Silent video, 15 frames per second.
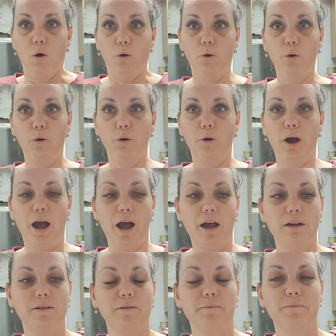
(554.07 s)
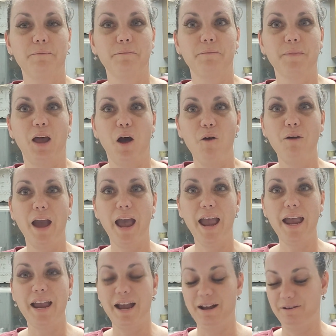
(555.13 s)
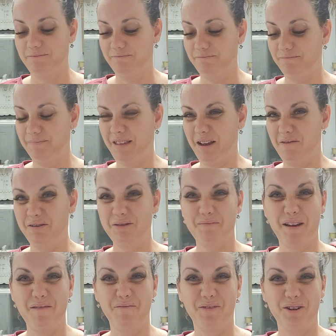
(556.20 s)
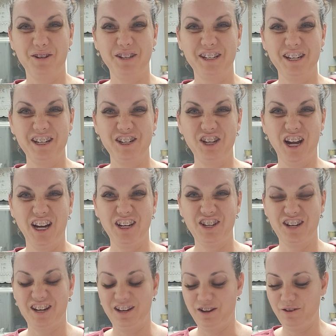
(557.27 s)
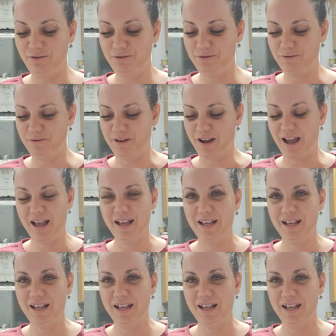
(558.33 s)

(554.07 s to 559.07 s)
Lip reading: Ooh, okay, that was my first injection. Ooh,